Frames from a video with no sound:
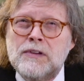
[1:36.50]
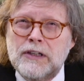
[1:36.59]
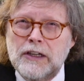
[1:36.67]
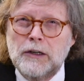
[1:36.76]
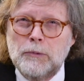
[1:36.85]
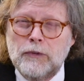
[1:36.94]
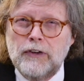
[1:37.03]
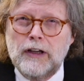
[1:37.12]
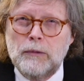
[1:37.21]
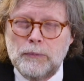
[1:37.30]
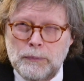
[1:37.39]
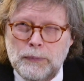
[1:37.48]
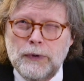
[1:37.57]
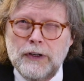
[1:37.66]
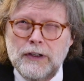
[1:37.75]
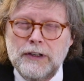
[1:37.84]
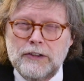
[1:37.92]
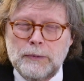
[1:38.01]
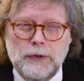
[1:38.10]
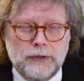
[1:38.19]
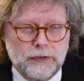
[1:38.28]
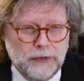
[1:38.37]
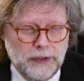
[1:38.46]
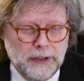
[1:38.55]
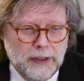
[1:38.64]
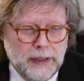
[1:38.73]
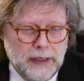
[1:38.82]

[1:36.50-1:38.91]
get them developed pretty inexpensively.